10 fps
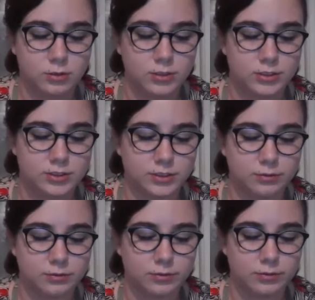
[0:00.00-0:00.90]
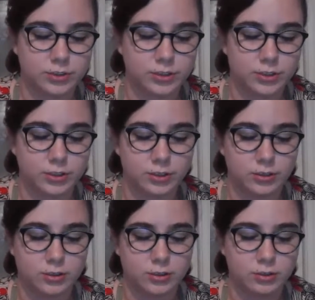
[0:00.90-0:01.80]
a single crochet,
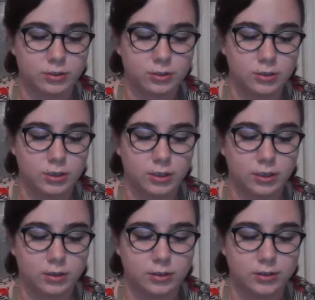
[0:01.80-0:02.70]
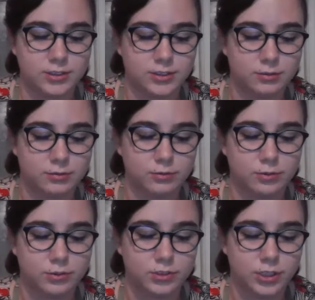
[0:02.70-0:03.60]
and then a single
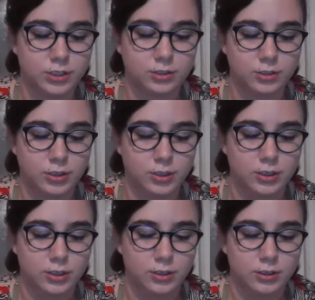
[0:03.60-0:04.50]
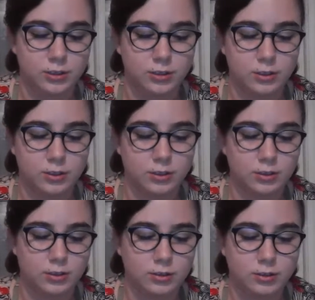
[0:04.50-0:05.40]
crochet, and
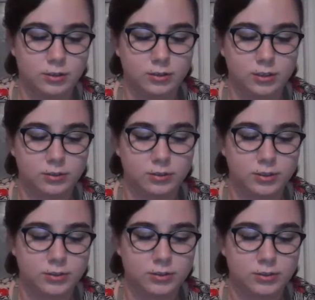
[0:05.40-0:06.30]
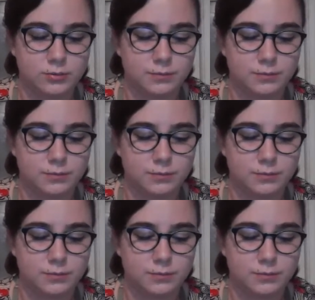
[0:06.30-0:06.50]
then another decrease.